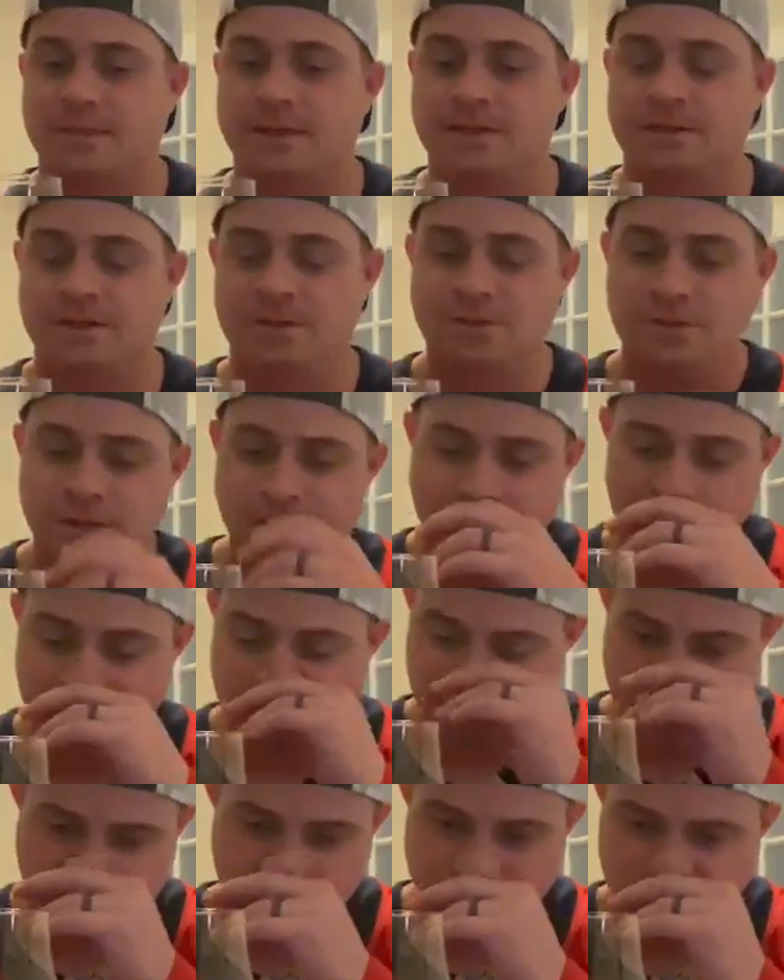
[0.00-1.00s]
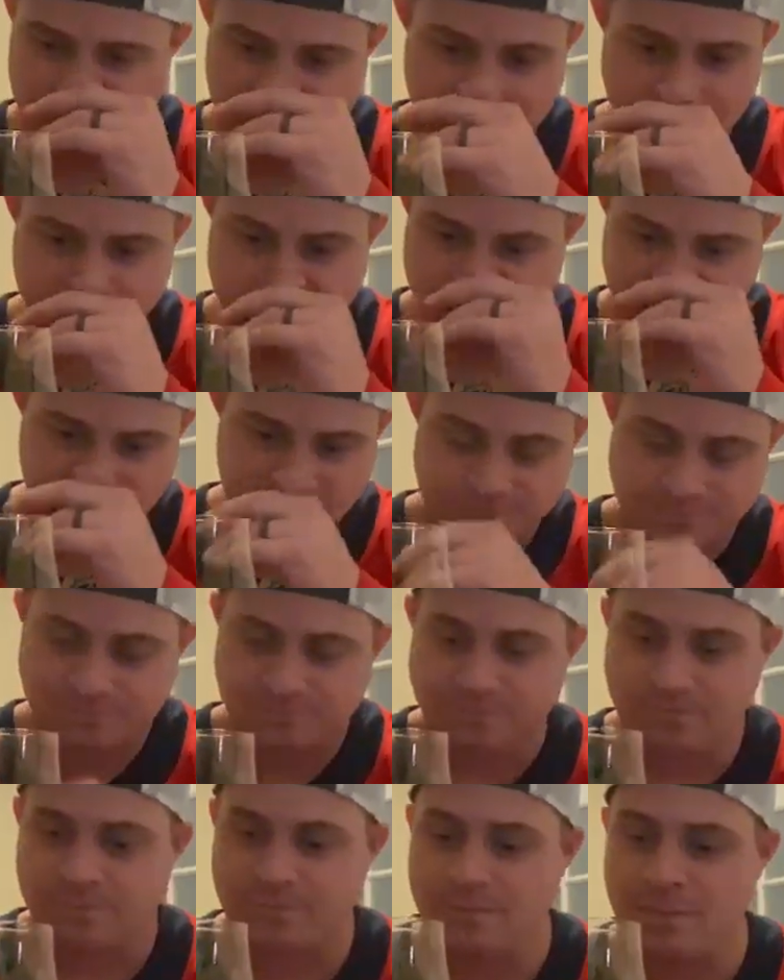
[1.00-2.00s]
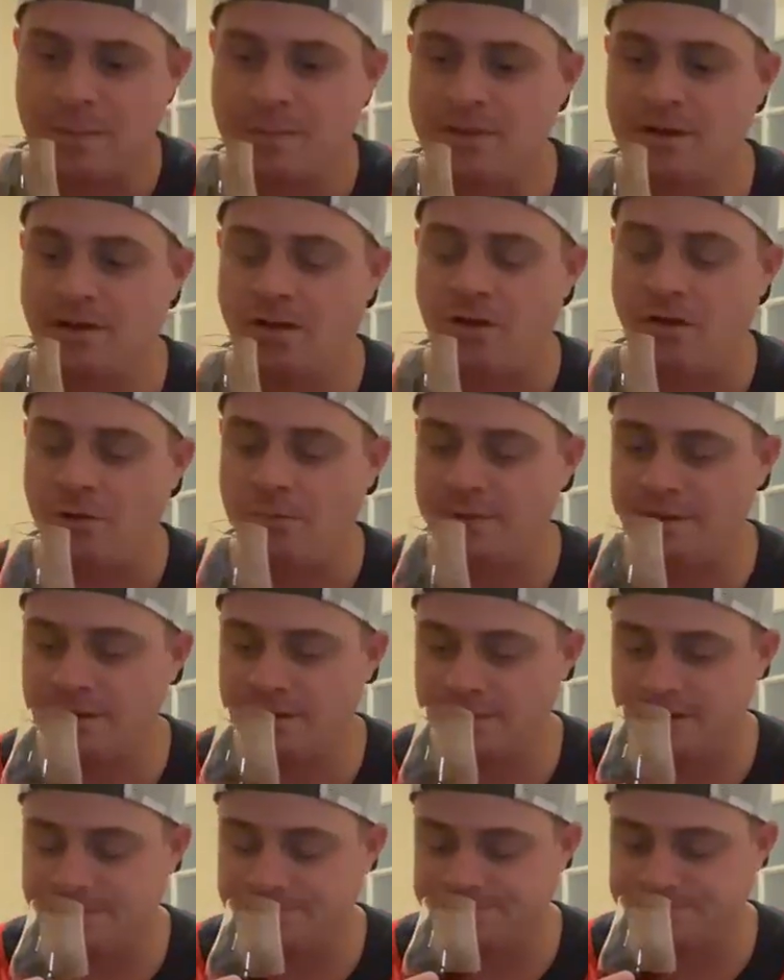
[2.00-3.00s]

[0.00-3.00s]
Do you get maybe an almond?